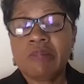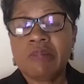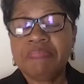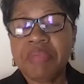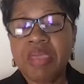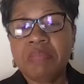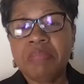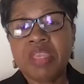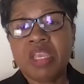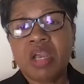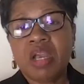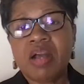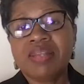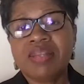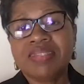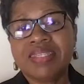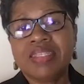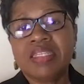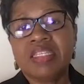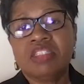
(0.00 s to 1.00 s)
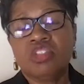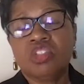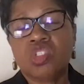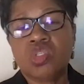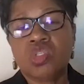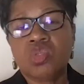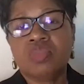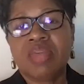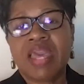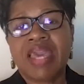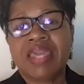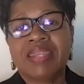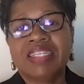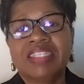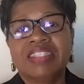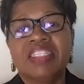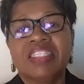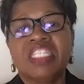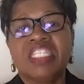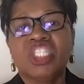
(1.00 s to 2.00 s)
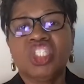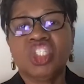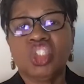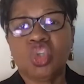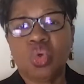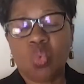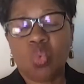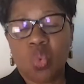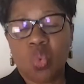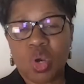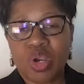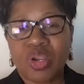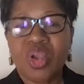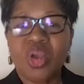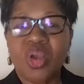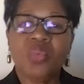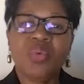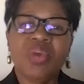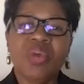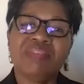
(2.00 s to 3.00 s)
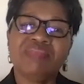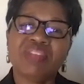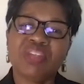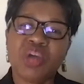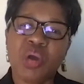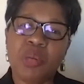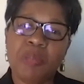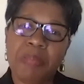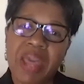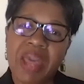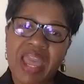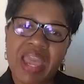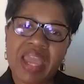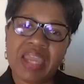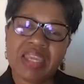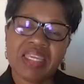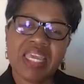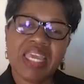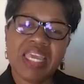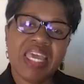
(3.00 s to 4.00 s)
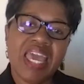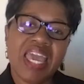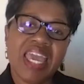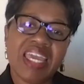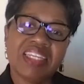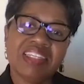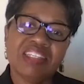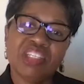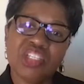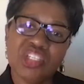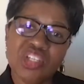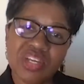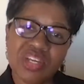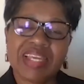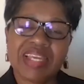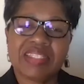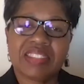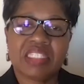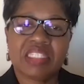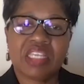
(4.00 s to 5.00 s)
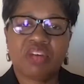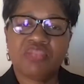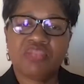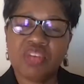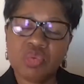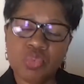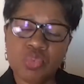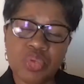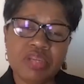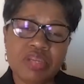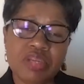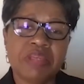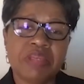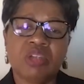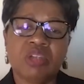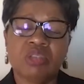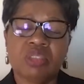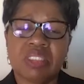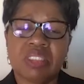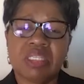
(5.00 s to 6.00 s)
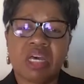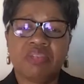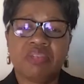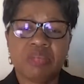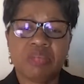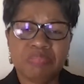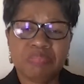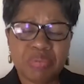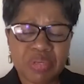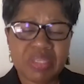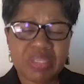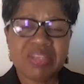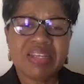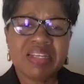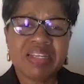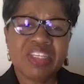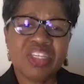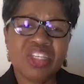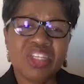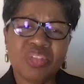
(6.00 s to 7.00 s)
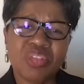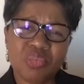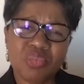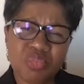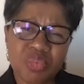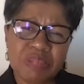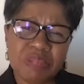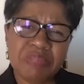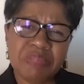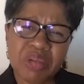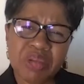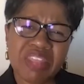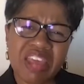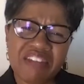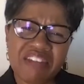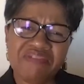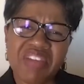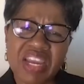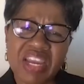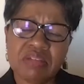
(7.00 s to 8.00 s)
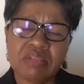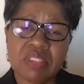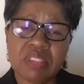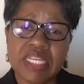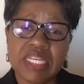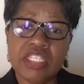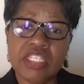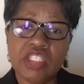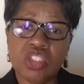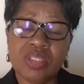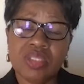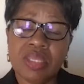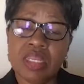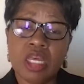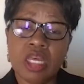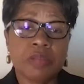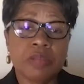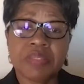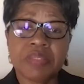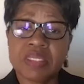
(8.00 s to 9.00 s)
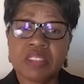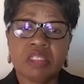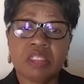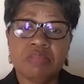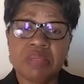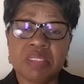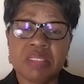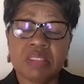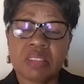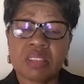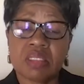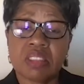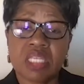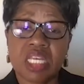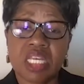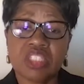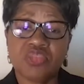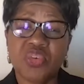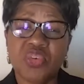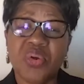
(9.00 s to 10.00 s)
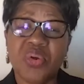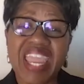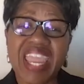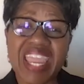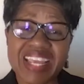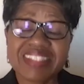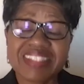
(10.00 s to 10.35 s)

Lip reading: And because they didn't do that initial work, we have to go back and look at self and rebuild self and rebuild that foundation that helps us to be successful and